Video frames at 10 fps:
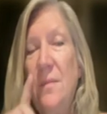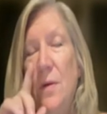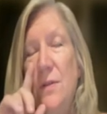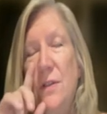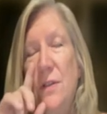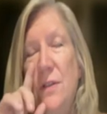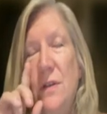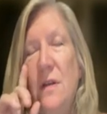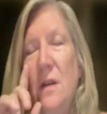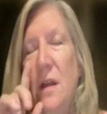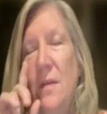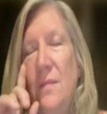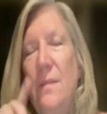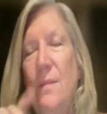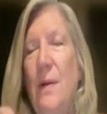the most
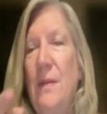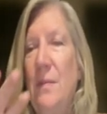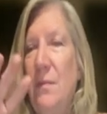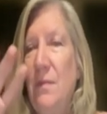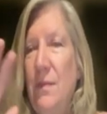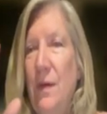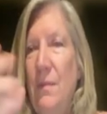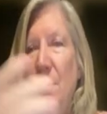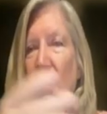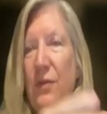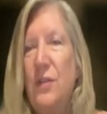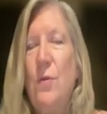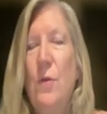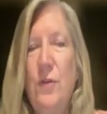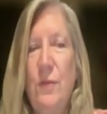um, probably the, the most
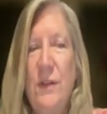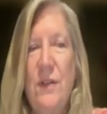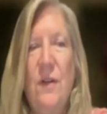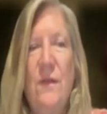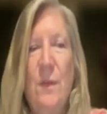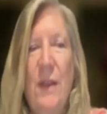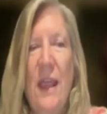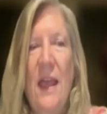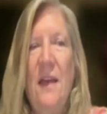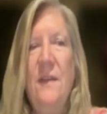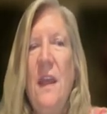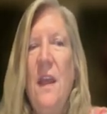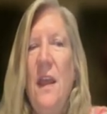tortuous nerve that we have.